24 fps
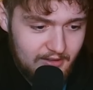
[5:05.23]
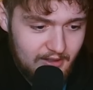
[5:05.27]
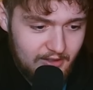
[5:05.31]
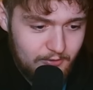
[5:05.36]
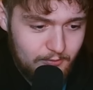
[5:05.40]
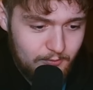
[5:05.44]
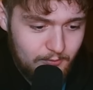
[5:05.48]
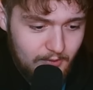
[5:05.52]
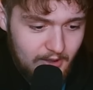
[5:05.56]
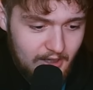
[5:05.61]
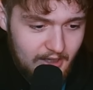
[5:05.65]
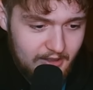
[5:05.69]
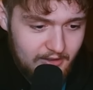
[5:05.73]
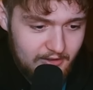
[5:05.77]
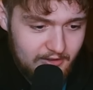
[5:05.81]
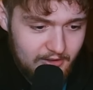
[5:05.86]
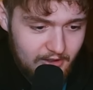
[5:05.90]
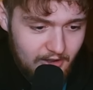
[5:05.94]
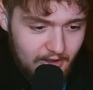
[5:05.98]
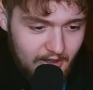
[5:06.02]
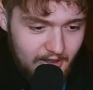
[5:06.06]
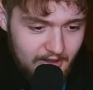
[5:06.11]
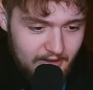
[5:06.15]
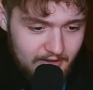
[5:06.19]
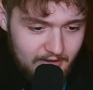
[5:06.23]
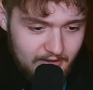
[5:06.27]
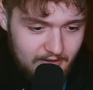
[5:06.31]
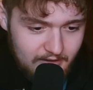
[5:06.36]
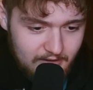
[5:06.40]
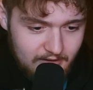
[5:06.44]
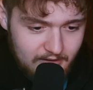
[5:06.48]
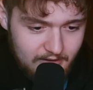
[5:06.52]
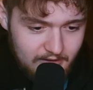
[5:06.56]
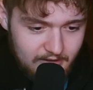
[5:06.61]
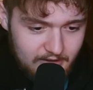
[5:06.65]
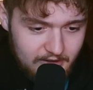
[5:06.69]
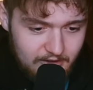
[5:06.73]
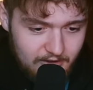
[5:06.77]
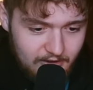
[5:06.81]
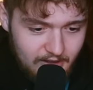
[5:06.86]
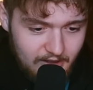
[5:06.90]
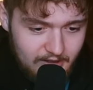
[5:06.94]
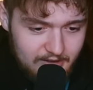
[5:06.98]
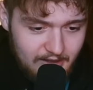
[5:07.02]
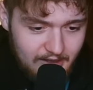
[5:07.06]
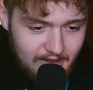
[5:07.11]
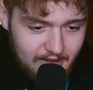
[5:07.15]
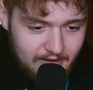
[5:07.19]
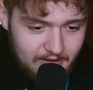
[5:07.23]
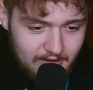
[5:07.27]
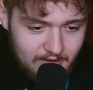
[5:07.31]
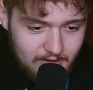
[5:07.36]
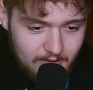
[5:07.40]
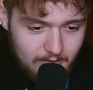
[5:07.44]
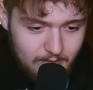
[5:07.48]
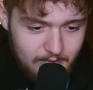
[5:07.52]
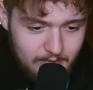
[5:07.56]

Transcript: That's wild. All right. You're going to die.